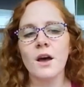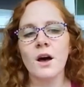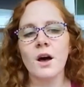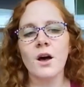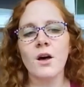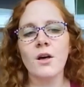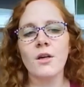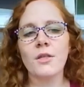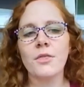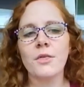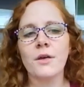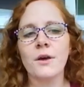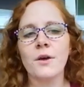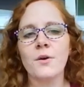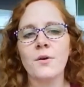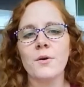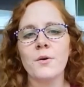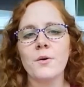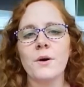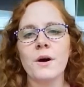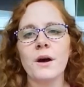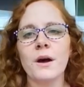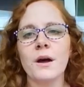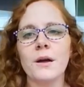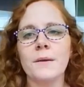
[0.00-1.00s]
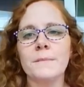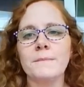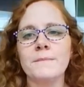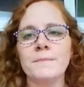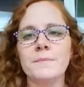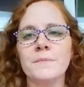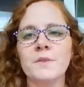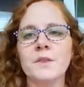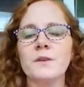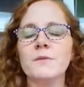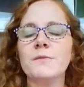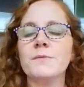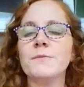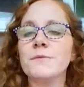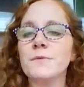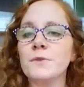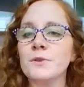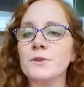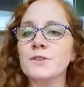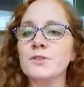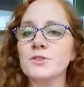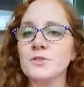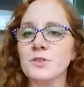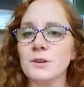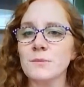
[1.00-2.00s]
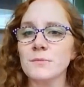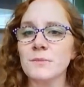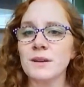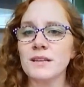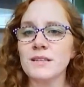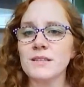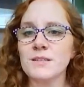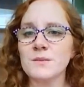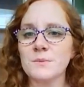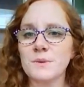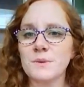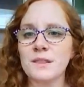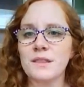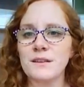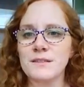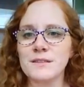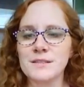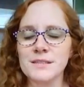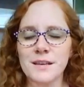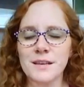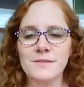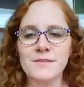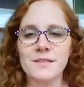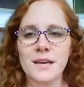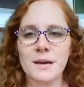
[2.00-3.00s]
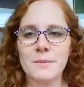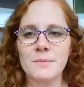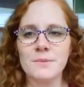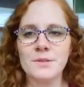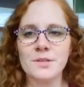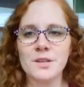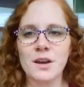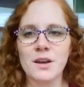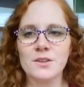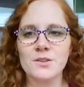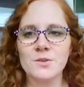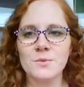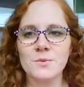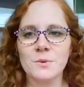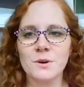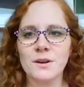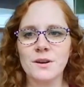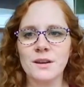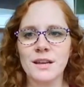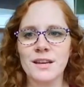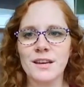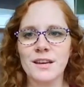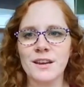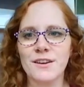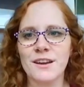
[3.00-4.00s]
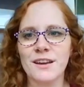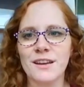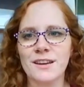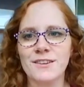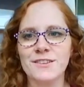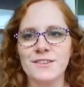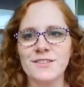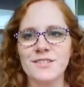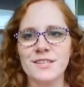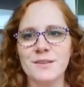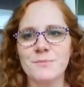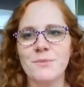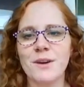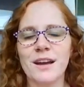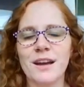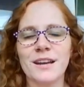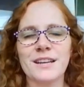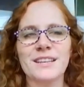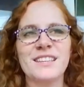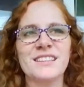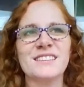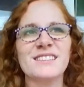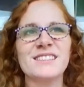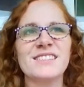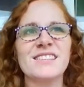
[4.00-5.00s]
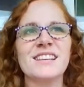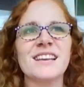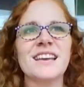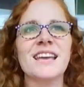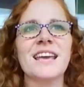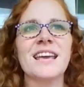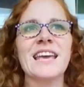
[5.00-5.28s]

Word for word: although um, the full treatment with our self-sabotage work and our energy practice